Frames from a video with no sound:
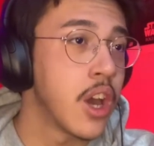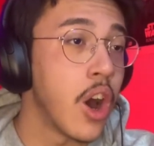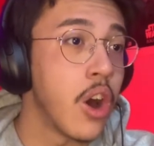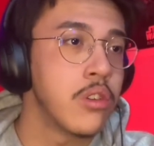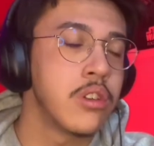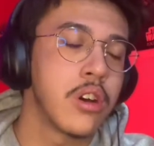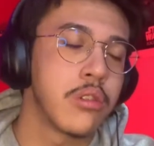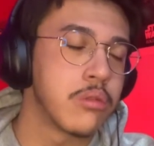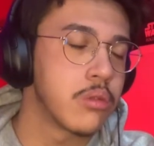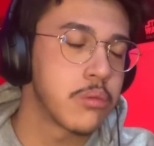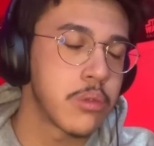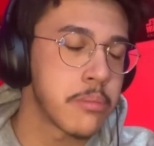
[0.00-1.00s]
Oh no,
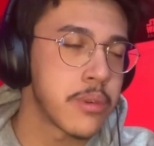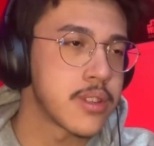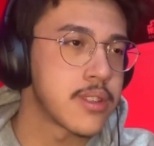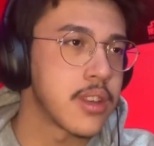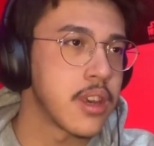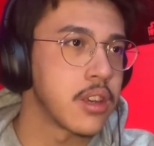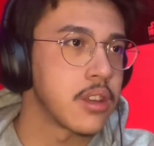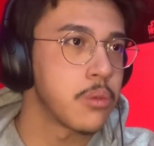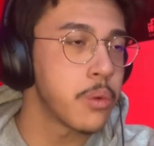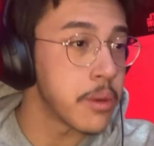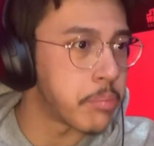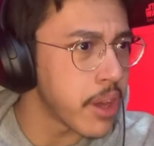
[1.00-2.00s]
what am I saying?
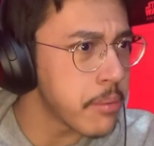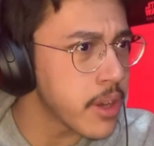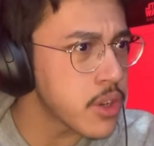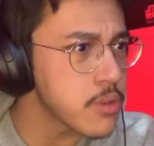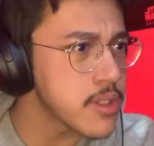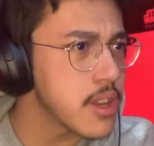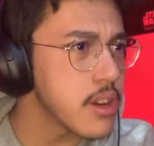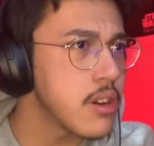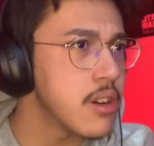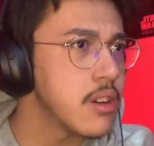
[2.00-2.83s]
Wait, Bad Batch was there?